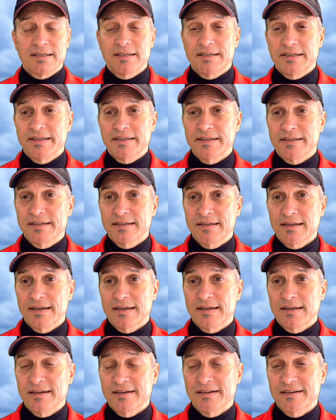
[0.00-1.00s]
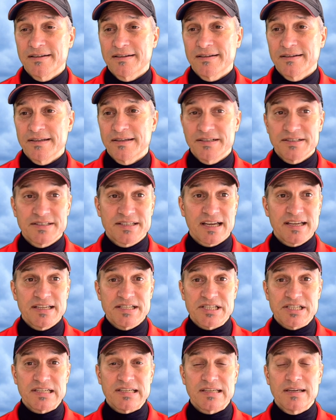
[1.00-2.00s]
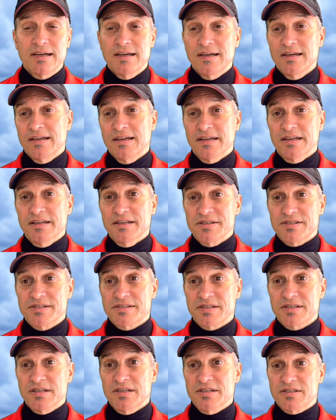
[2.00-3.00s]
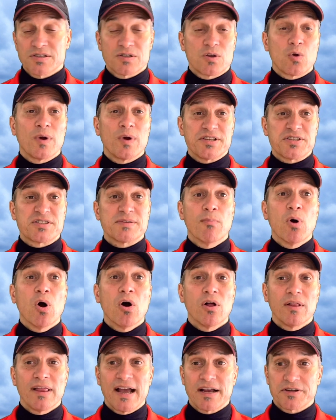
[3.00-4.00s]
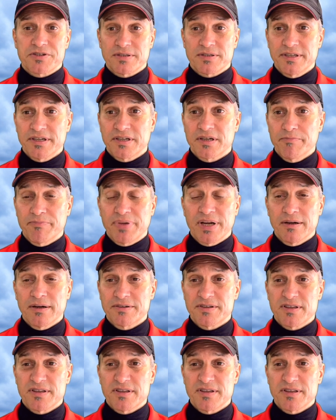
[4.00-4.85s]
in Taiji is quite small, actually, compared to the